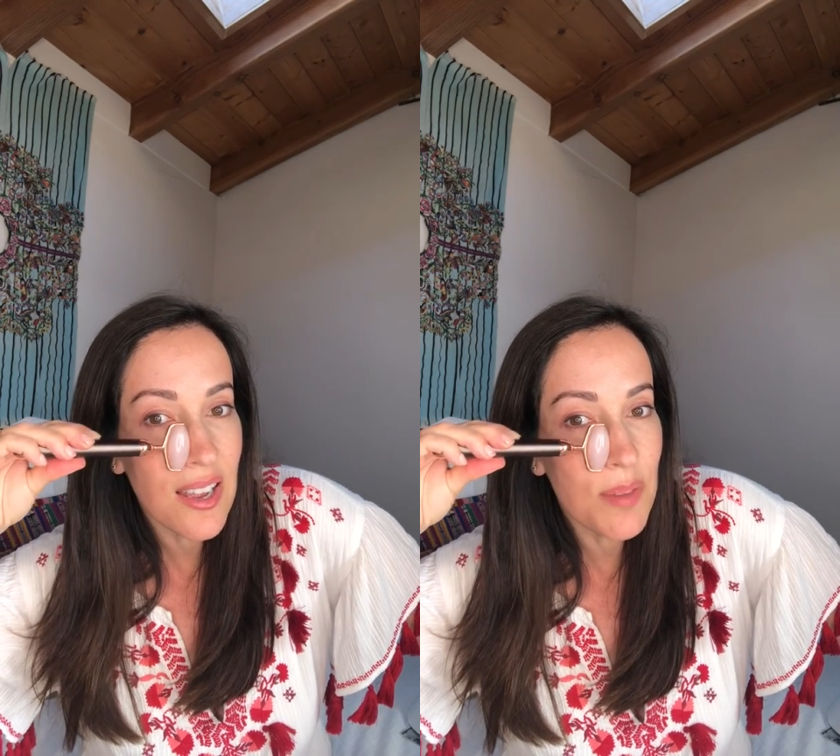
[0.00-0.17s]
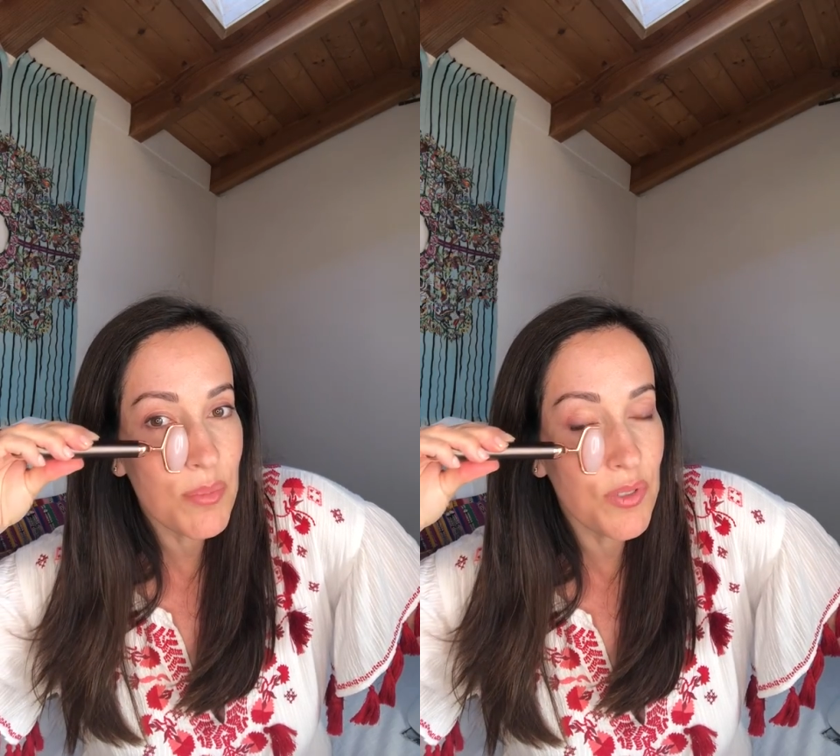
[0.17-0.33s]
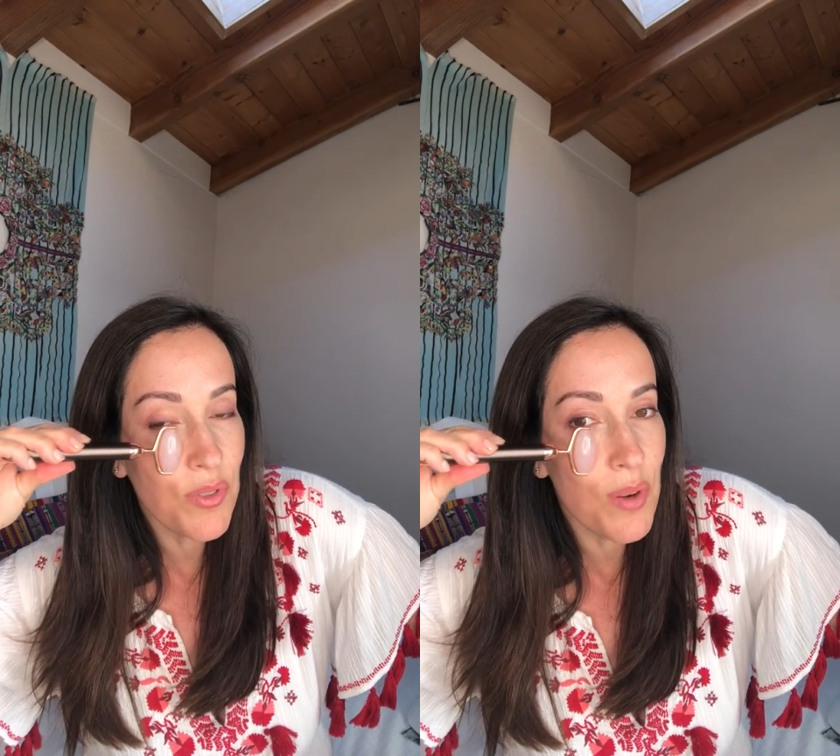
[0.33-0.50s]

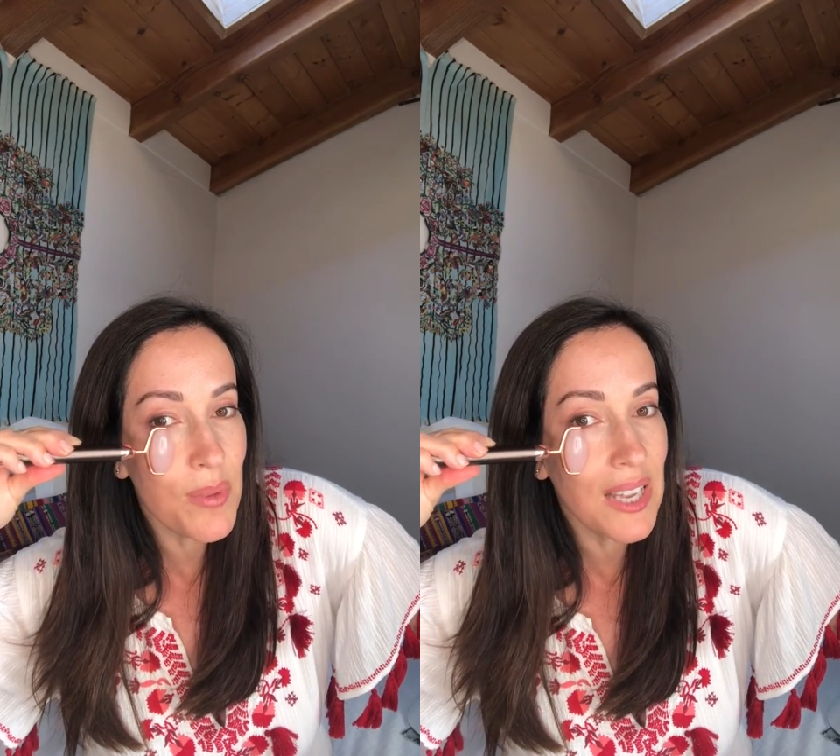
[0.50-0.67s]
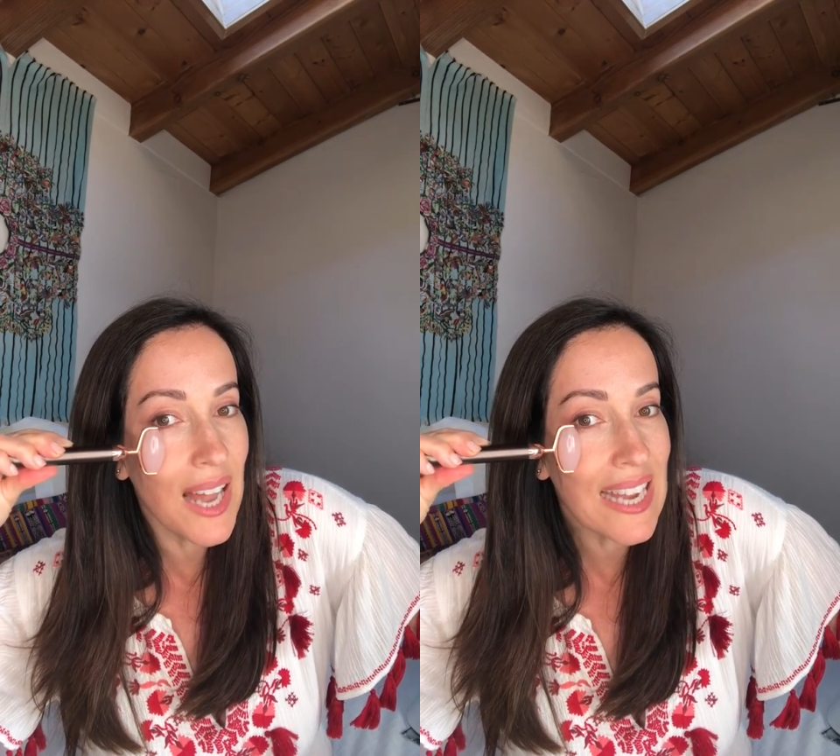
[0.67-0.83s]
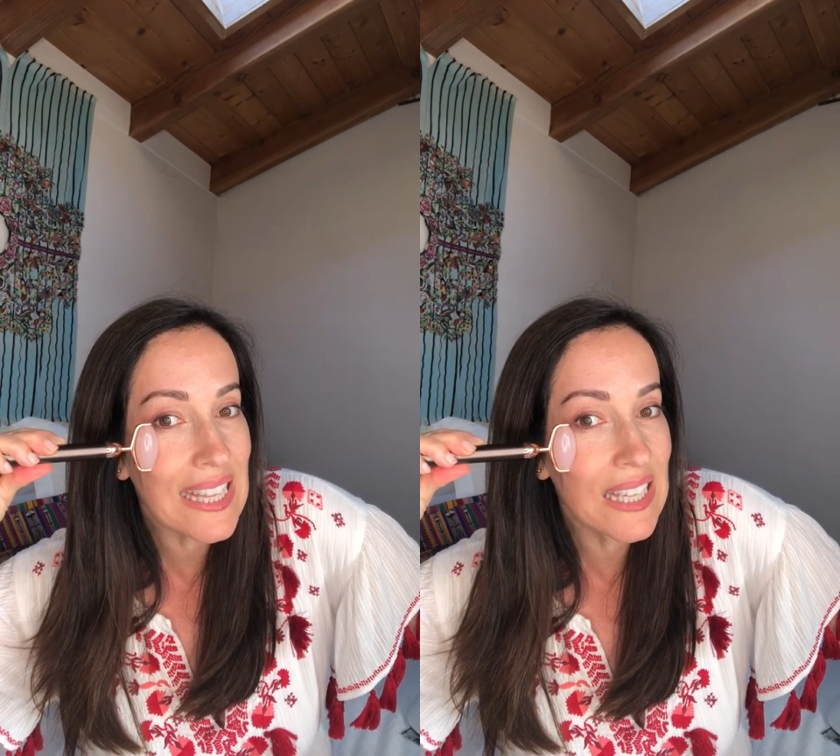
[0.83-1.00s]
and perform a
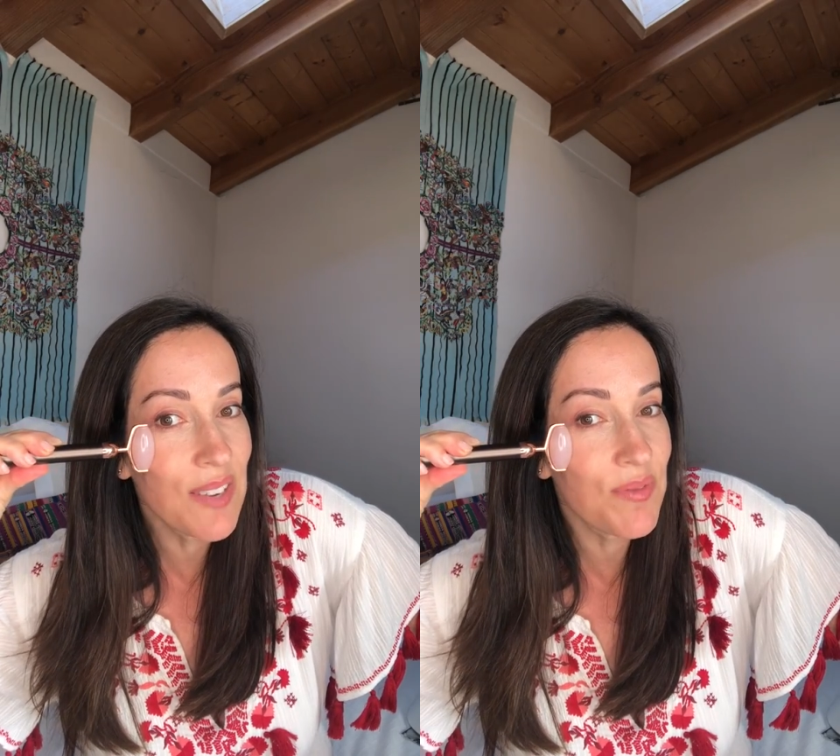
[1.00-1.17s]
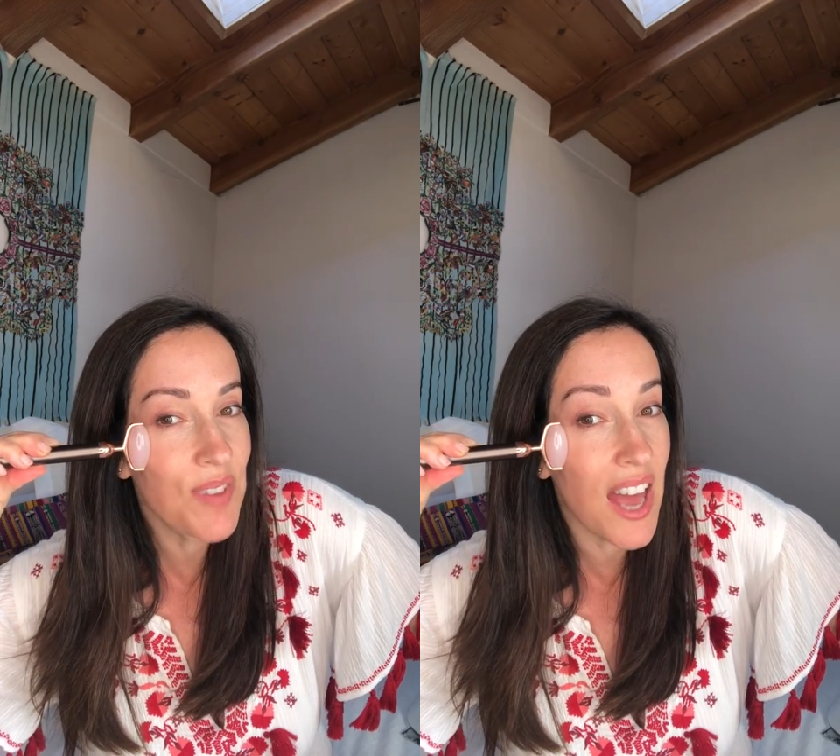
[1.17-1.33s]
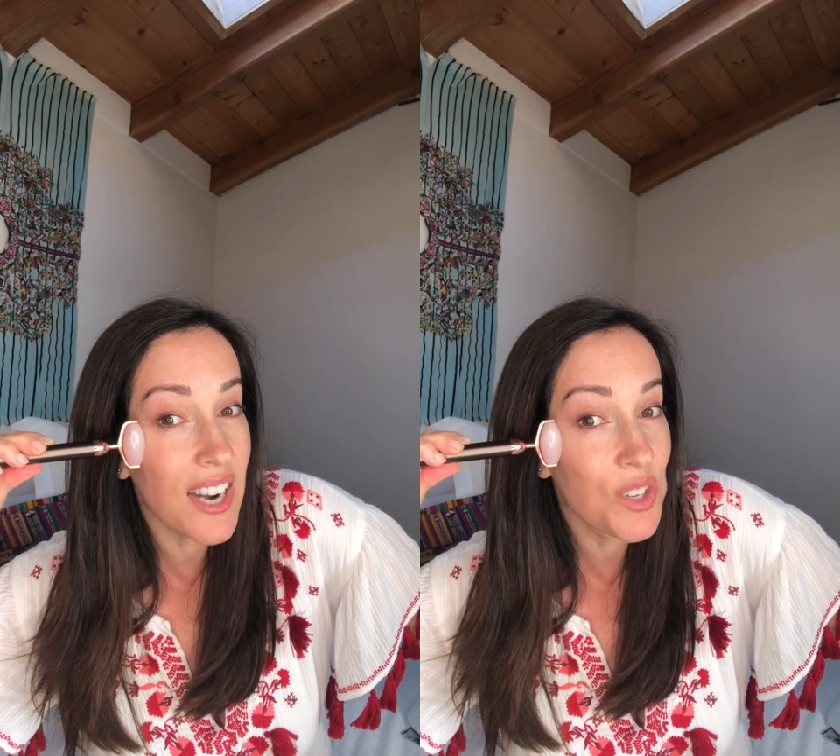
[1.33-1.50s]
light
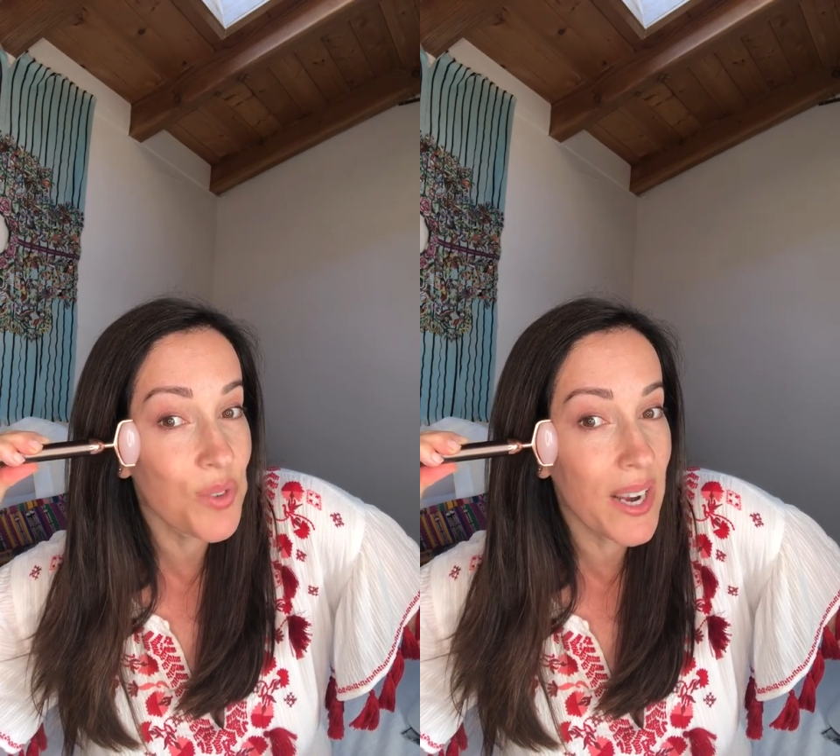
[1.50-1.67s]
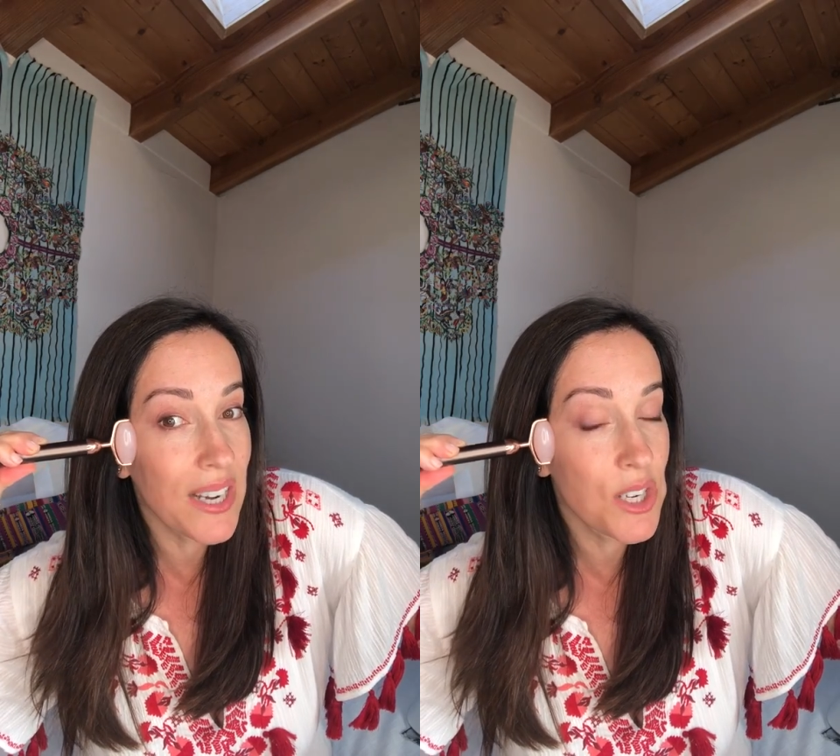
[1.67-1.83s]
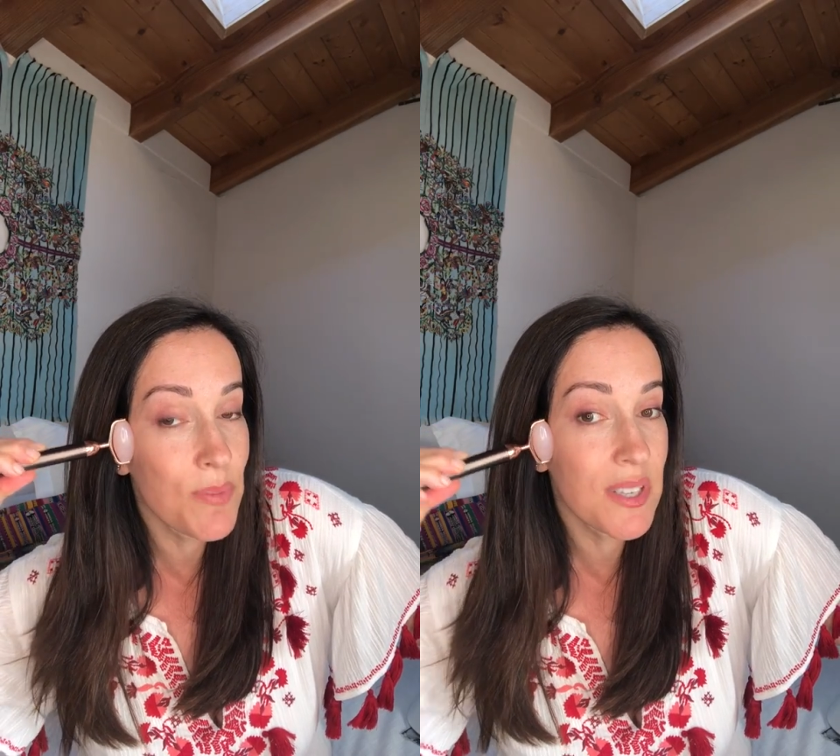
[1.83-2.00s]
lymphatic
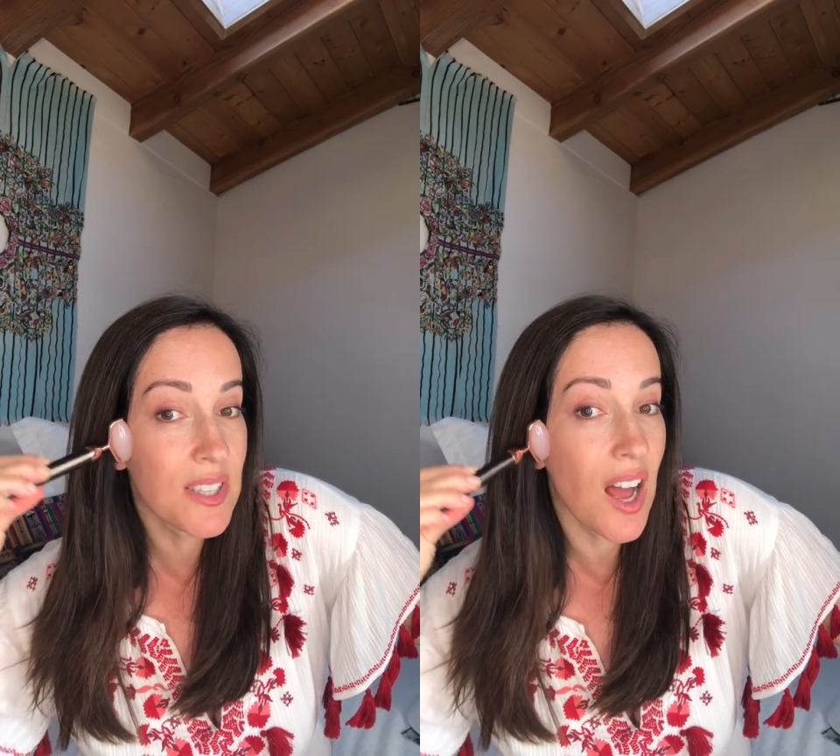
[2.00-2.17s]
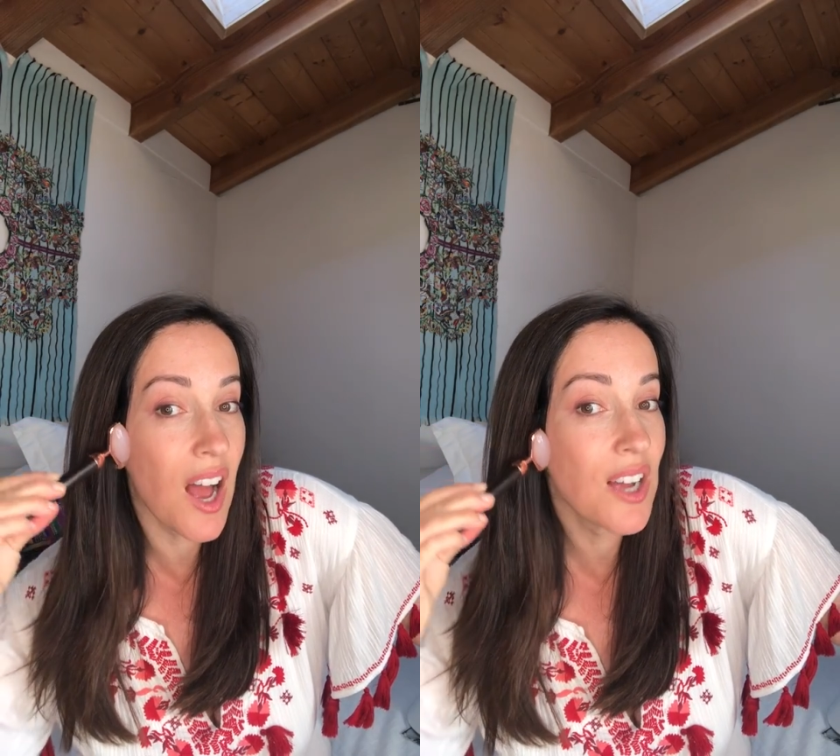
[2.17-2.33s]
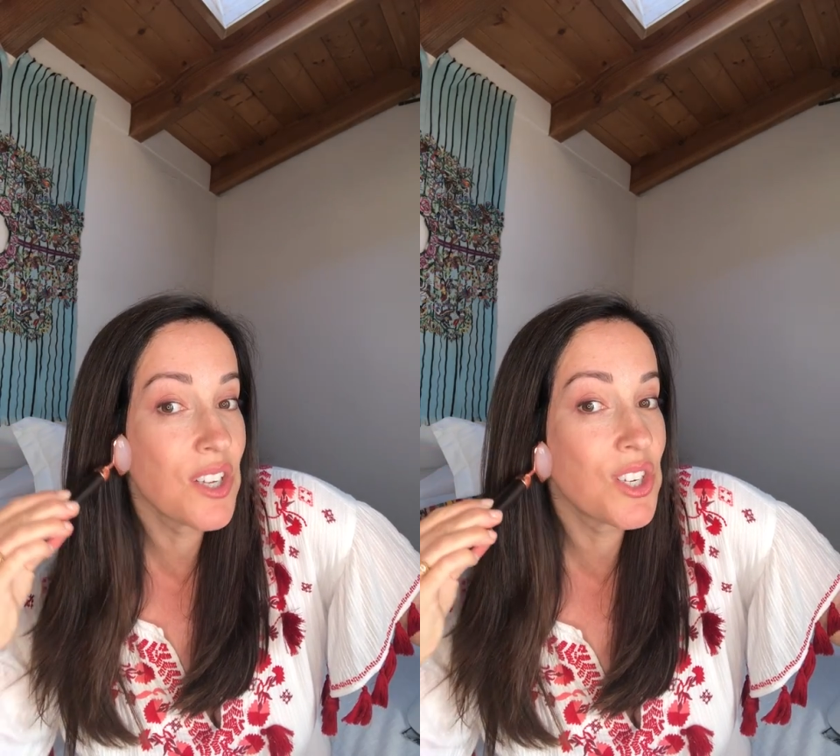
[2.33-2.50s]
drainage
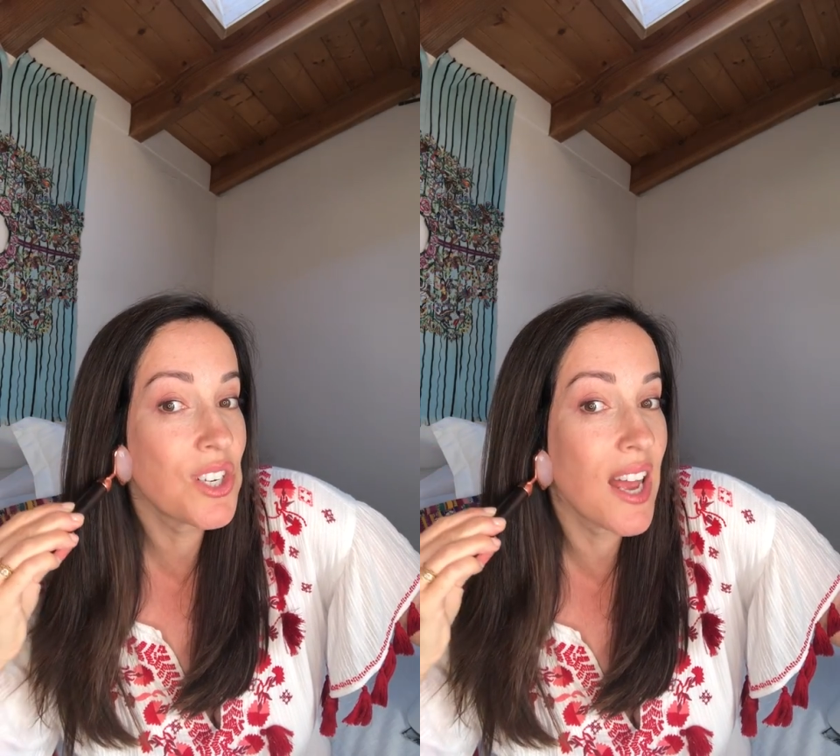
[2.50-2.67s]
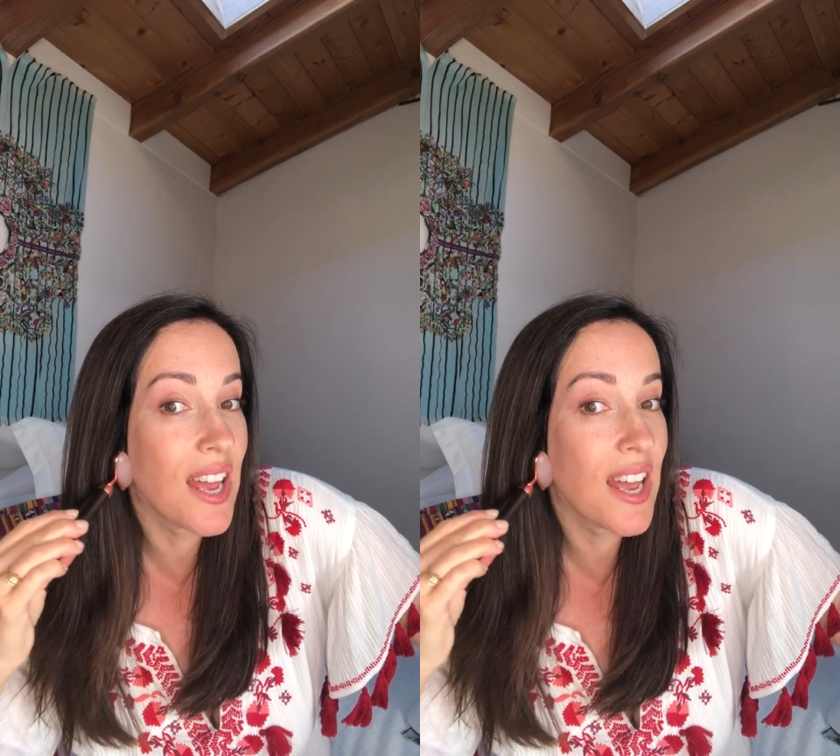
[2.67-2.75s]
massage